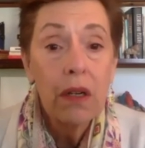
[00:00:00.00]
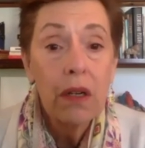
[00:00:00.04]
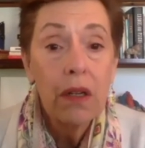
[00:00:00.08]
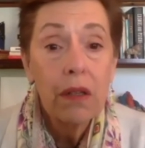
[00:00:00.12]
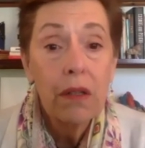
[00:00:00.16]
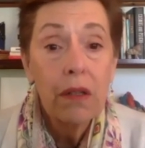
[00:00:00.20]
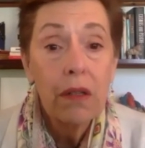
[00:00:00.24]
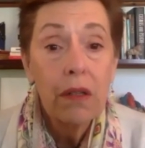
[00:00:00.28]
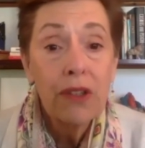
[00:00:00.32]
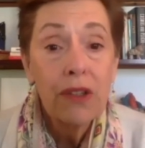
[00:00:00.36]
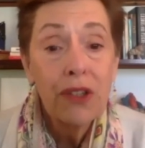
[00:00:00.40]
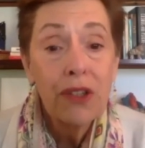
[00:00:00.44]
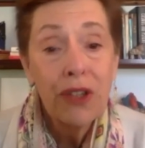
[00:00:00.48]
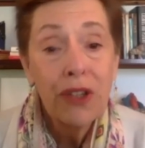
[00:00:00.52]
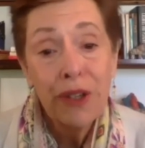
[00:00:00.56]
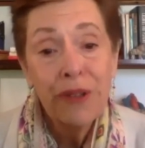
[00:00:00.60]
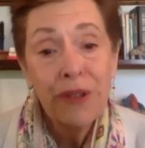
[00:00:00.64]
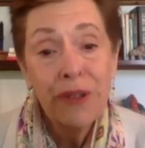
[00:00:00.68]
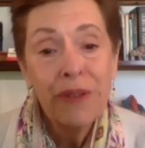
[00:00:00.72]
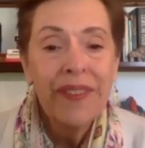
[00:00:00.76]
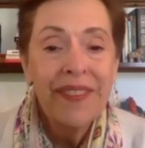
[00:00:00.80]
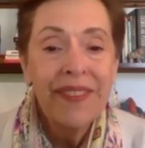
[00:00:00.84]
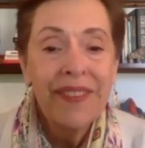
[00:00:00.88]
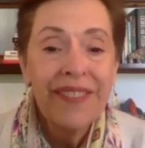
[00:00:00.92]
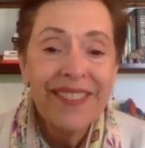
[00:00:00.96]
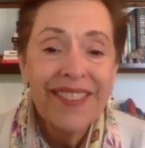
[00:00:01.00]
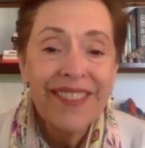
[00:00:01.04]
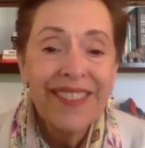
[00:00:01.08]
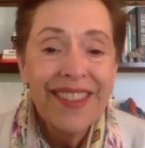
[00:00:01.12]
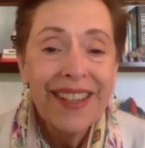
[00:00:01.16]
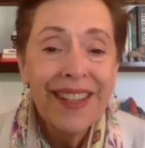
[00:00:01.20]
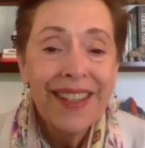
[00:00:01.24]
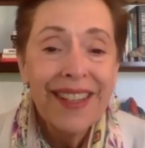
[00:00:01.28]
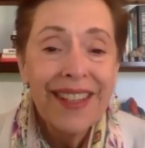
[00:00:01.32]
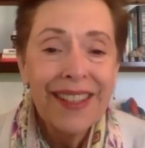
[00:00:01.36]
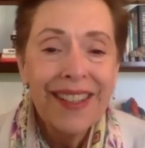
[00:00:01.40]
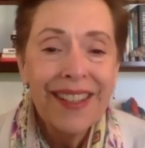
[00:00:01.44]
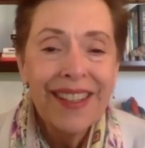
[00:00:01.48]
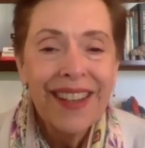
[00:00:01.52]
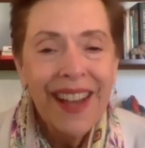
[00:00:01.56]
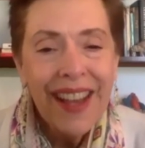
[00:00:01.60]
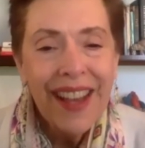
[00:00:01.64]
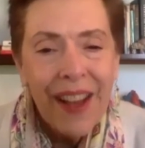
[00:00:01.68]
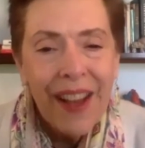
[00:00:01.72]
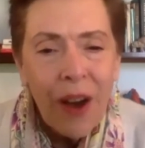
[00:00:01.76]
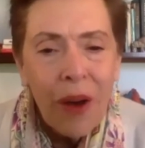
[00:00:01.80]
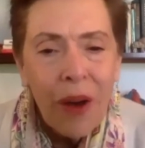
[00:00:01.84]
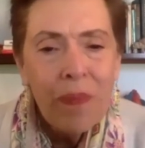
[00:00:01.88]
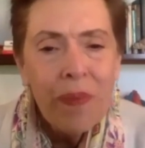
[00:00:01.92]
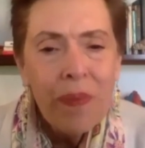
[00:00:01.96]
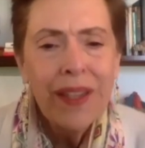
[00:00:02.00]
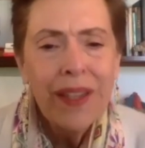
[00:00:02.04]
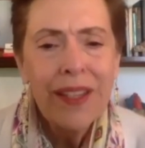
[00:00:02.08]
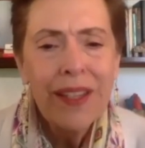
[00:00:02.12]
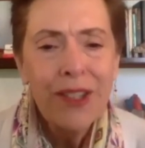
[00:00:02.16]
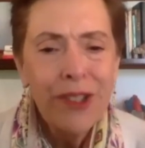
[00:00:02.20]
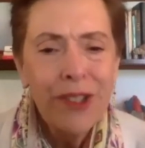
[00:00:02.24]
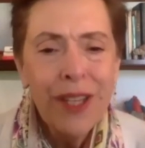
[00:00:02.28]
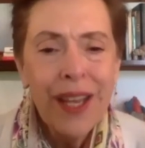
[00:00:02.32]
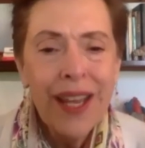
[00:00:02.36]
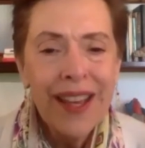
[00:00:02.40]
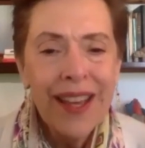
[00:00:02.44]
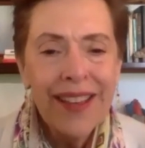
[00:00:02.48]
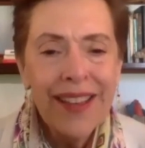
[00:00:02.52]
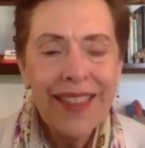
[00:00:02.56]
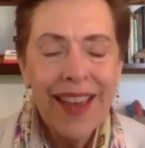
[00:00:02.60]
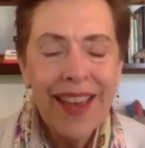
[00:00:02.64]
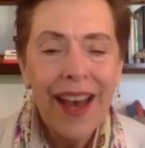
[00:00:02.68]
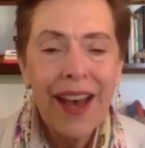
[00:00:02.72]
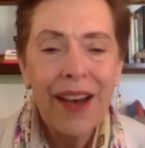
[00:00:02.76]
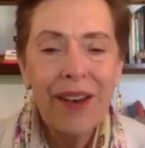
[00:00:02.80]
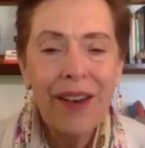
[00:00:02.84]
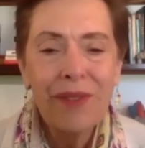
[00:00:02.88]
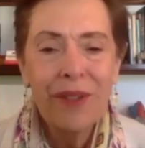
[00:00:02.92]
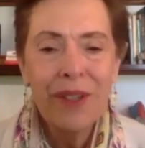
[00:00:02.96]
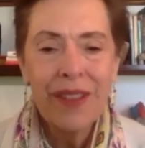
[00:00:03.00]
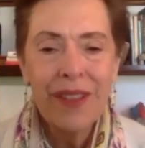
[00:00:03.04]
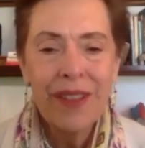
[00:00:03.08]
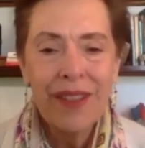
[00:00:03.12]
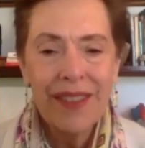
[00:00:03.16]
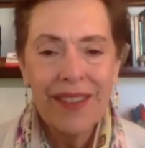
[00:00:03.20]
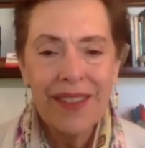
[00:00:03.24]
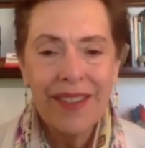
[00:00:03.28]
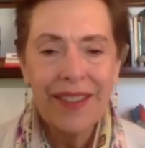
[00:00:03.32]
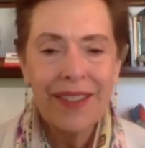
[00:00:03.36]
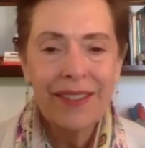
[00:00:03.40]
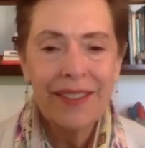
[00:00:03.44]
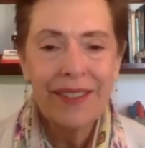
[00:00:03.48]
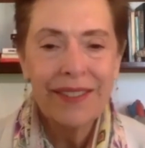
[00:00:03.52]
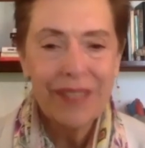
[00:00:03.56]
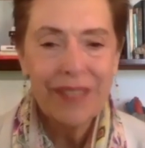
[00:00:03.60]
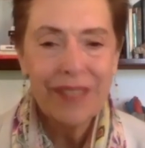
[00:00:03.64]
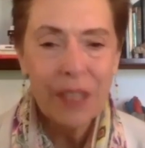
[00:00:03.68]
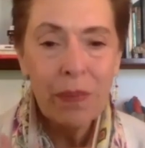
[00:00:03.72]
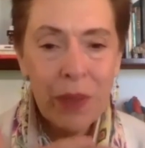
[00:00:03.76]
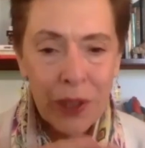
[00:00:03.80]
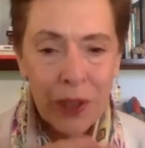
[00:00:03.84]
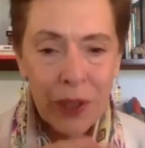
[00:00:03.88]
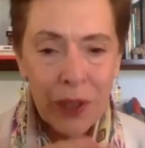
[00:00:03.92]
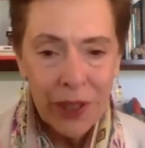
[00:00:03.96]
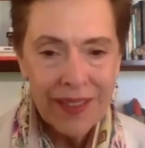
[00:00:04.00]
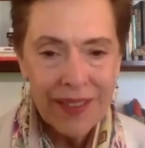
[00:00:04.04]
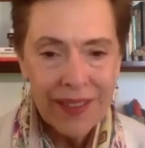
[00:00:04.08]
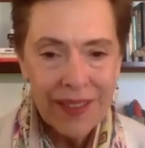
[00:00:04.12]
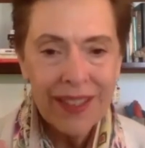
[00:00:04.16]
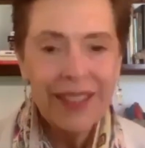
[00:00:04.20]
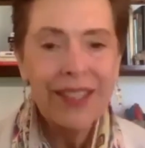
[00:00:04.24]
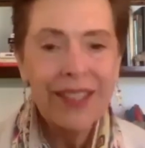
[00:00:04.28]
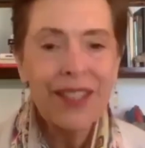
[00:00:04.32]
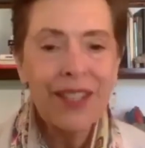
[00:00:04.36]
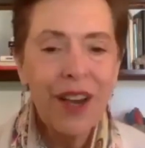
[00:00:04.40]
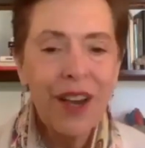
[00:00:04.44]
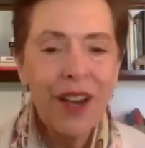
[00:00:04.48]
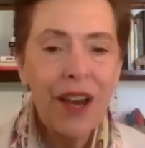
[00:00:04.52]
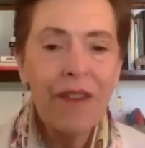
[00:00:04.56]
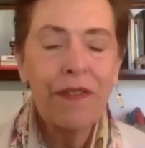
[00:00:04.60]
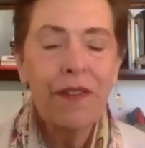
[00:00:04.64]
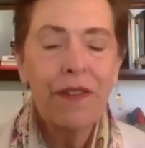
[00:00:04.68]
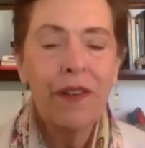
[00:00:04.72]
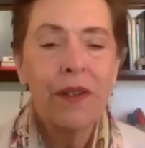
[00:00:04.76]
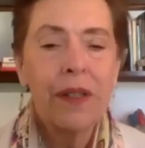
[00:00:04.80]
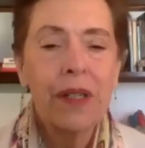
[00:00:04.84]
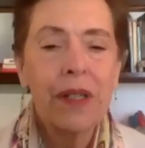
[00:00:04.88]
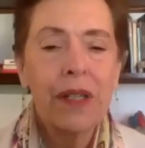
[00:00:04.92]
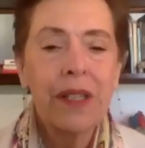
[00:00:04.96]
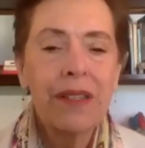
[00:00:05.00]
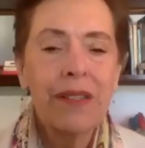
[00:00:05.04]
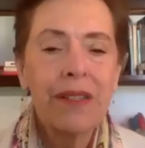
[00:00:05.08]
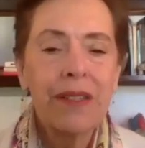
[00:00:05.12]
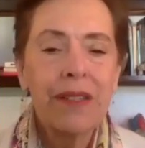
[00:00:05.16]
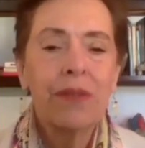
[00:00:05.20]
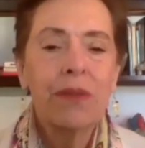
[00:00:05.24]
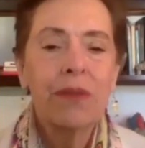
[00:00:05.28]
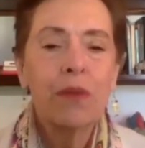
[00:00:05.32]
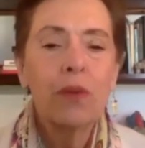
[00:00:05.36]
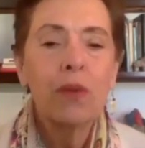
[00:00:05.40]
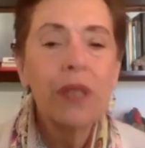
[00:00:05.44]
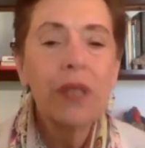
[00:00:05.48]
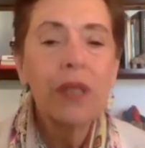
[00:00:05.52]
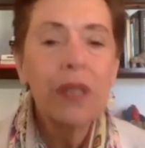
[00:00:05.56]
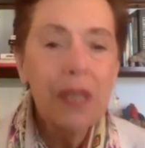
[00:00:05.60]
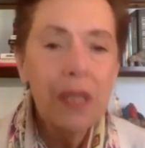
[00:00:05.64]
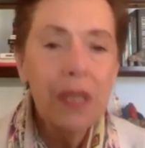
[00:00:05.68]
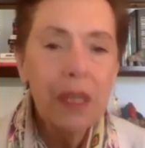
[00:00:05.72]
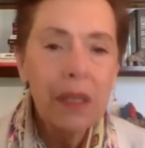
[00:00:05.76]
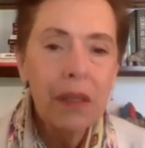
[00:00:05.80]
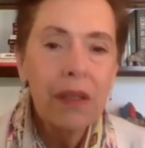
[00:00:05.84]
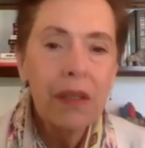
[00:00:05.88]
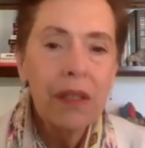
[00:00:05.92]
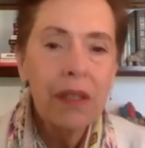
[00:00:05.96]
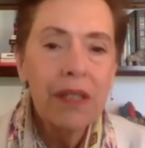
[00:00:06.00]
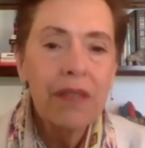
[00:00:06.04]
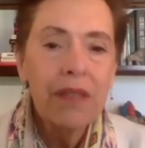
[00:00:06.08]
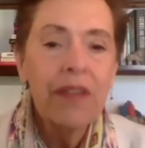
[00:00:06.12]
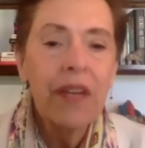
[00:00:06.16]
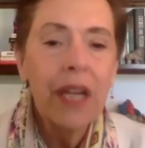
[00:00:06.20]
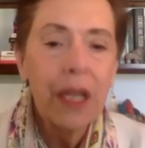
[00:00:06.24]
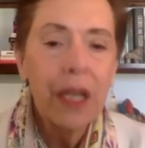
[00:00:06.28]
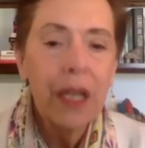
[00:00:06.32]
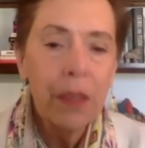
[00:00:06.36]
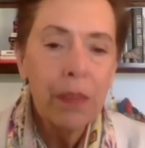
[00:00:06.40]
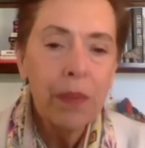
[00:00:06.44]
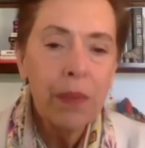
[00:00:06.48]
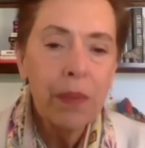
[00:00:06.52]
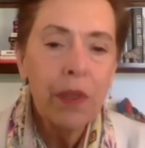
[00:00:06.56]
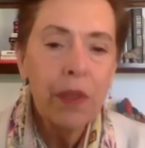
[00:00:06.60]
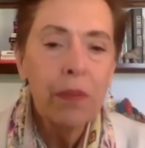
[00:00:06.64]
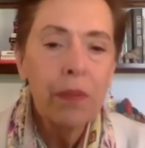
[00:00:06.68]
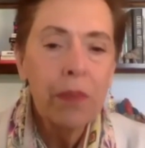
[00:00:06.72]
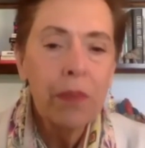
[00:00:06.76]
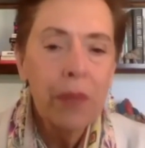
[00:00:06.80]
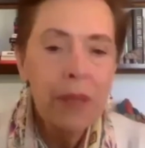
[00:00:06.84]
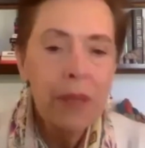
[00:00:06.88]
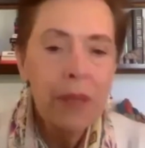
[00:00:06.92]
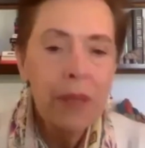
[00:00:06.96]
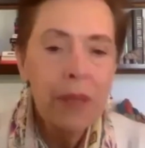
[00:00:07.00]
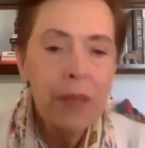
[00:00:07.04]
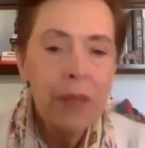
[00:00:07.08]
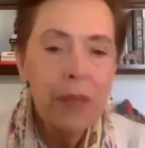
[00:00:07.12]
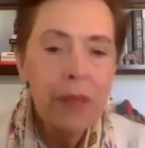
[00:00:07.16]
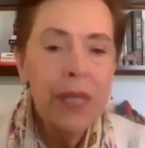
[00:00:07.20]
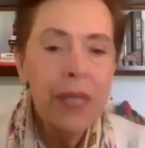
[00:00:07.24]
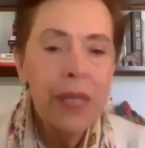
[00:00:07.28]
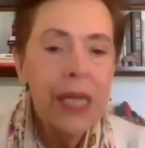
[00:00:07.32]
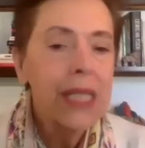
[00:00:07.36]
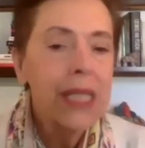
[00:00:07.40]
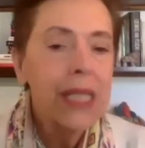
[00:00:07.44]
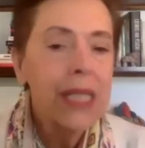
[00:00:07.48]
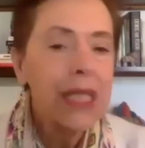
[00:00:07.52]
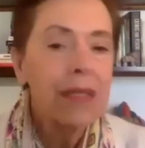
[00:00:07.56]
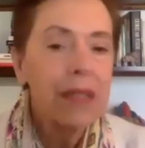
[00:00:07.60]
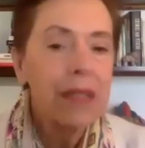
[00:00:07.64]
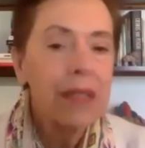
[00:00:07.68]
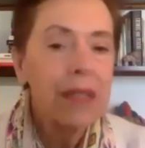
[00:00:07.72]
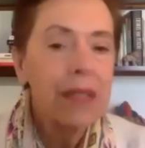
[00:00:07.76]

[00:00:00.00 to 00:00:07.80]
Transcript: So I hope that you take that with the spirit that it's offered to really develop your PPSs.